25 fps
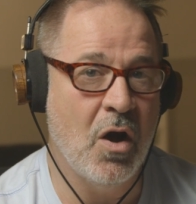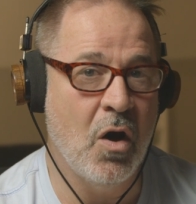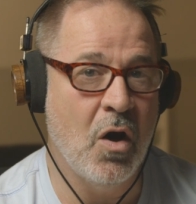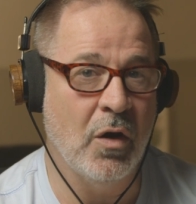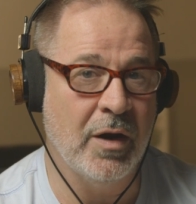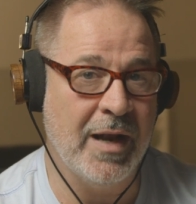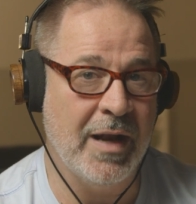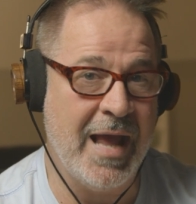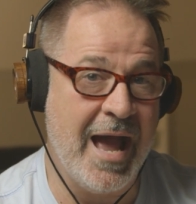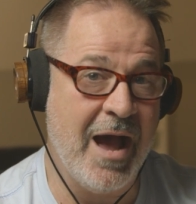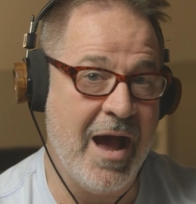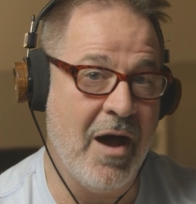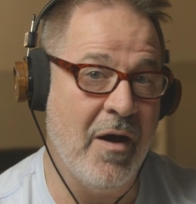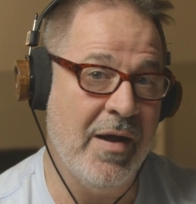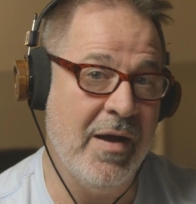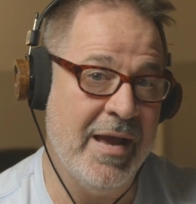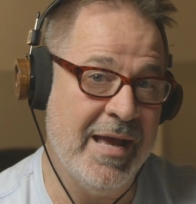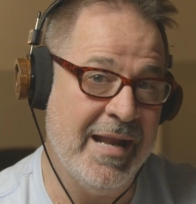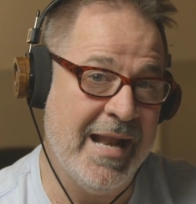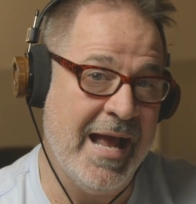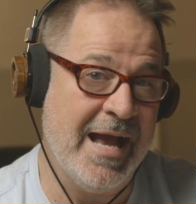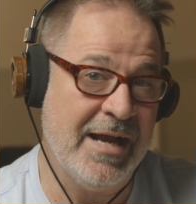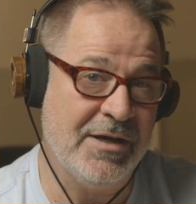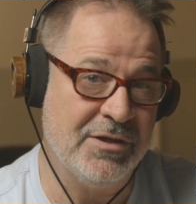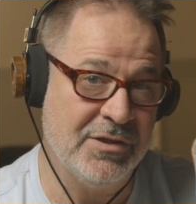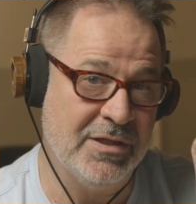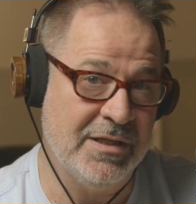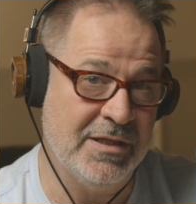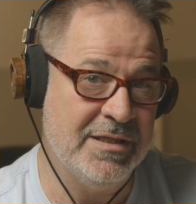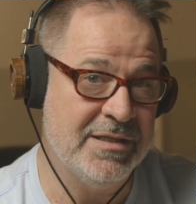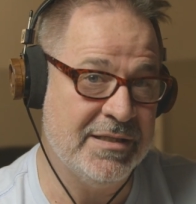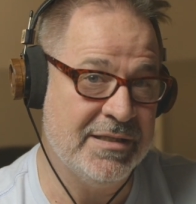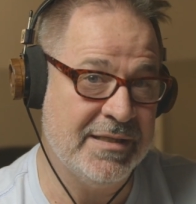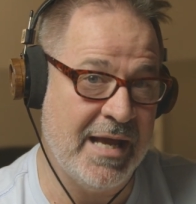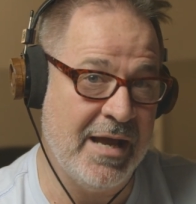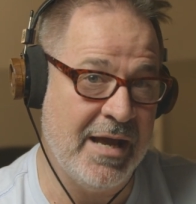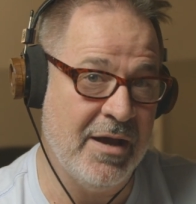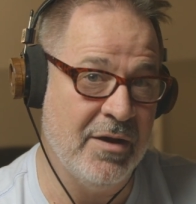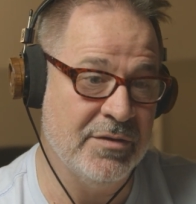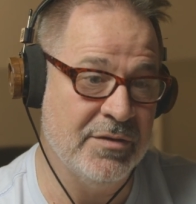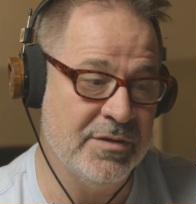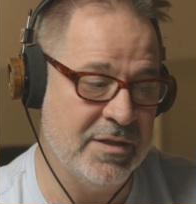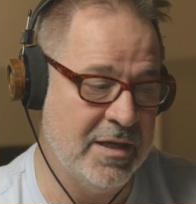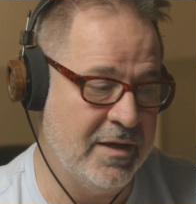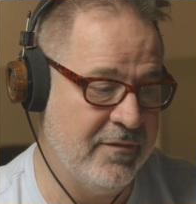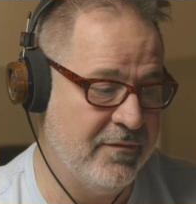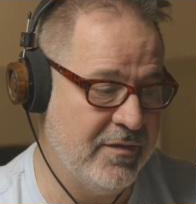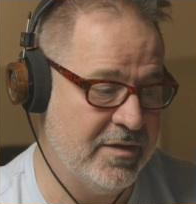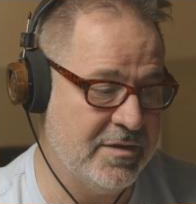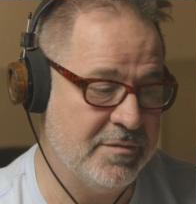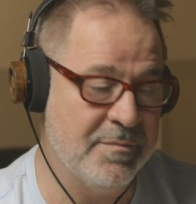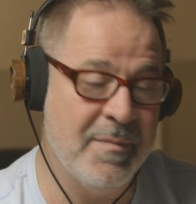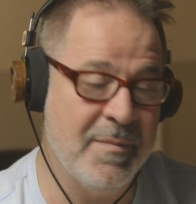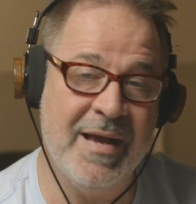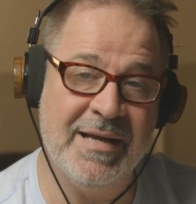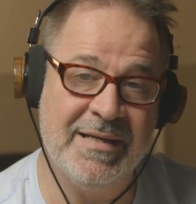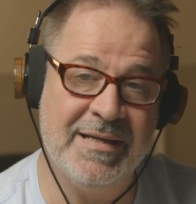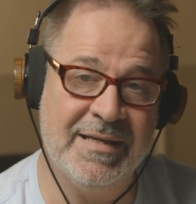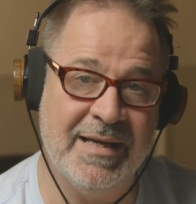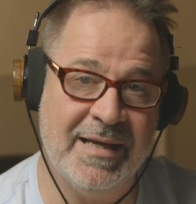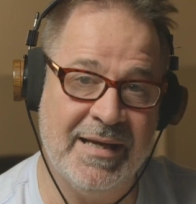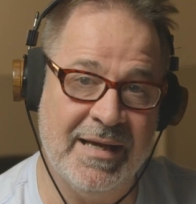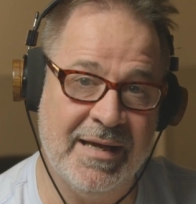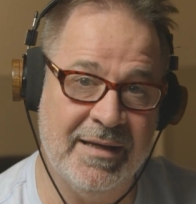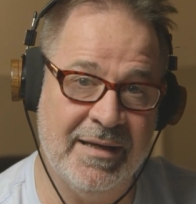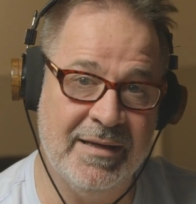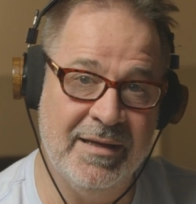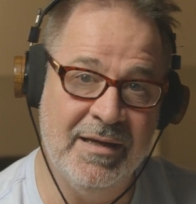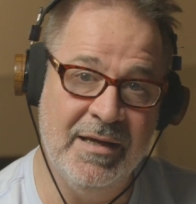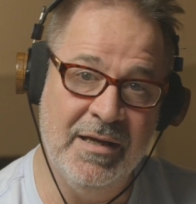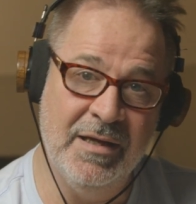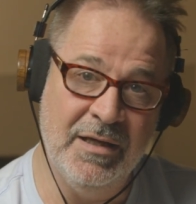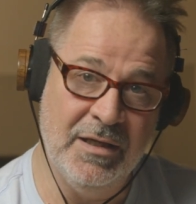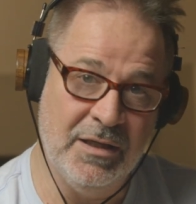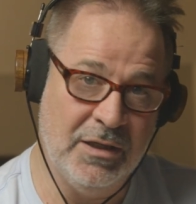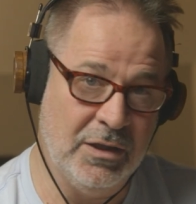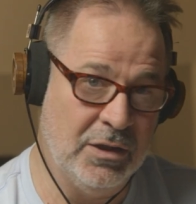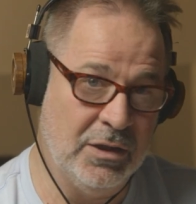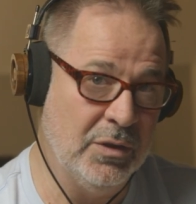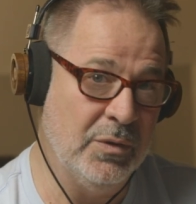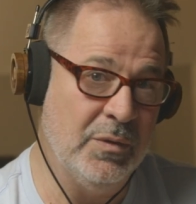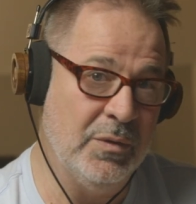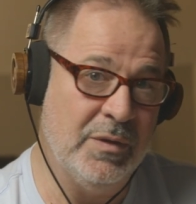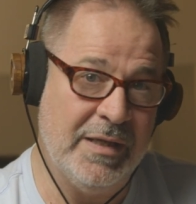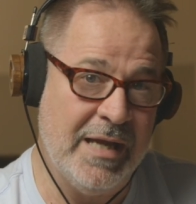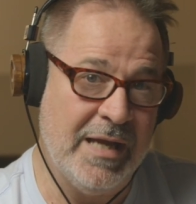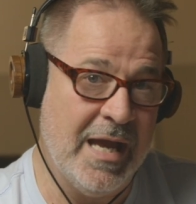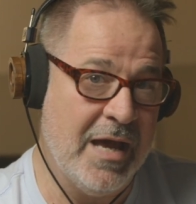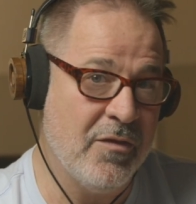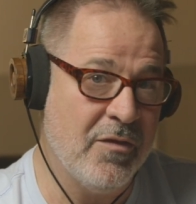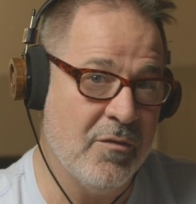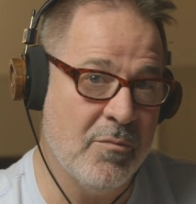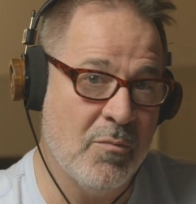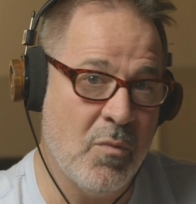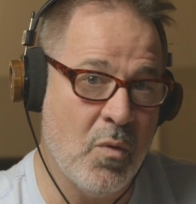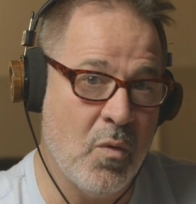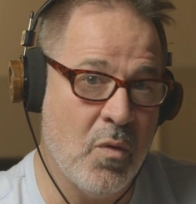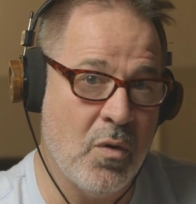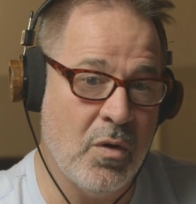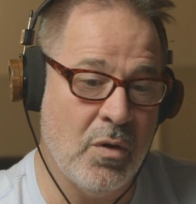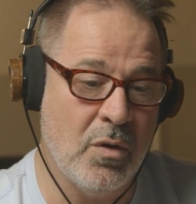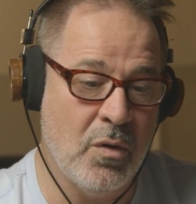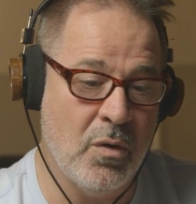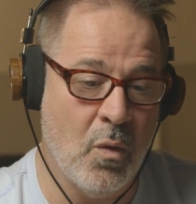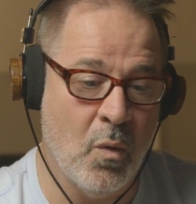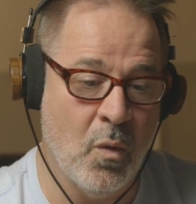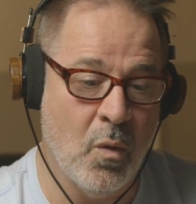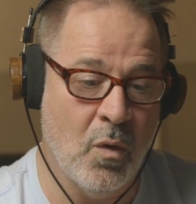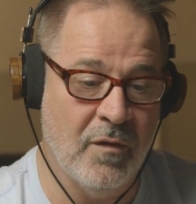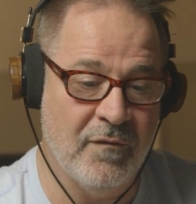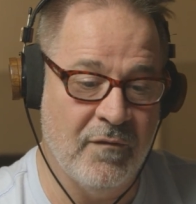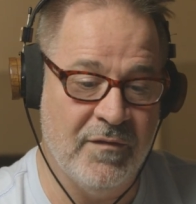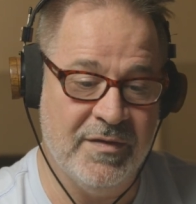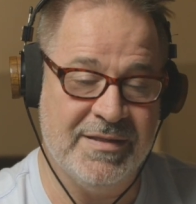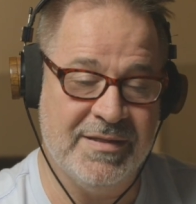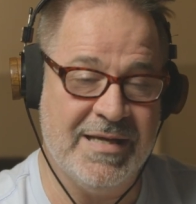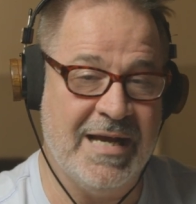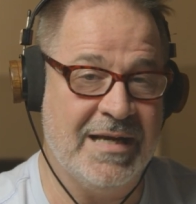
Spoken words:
on how it actually sounds, and if it's making it glue together more or if it's